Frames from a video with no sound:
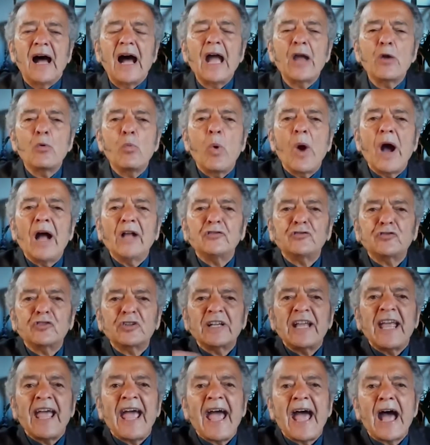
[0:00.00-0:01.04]
I
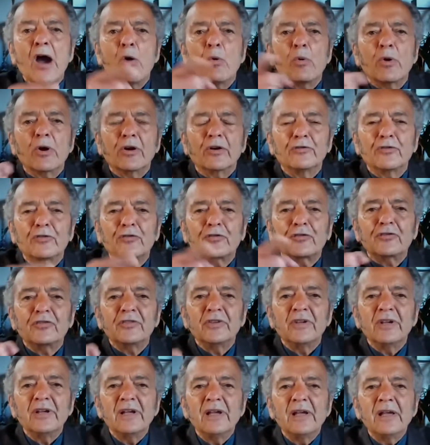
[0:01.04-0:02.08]
watched
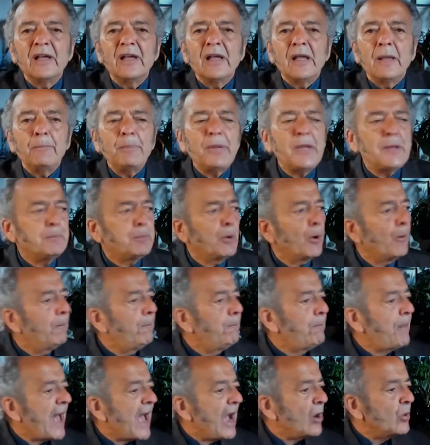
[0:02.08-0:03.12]
cowards, people
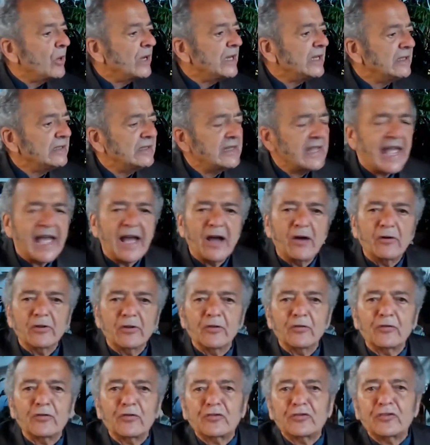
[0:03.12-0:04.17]
bowing
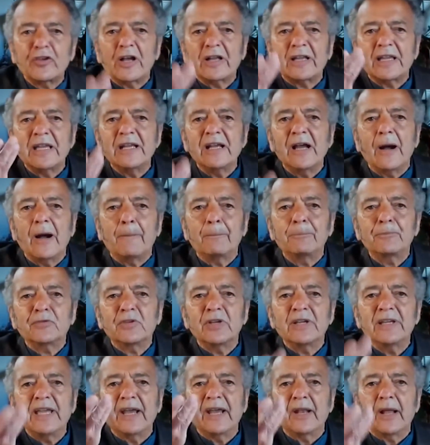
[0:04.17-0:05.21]
down and sucking
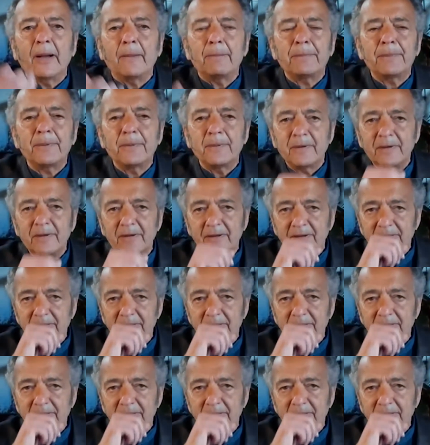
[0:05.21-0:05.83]
up to get up.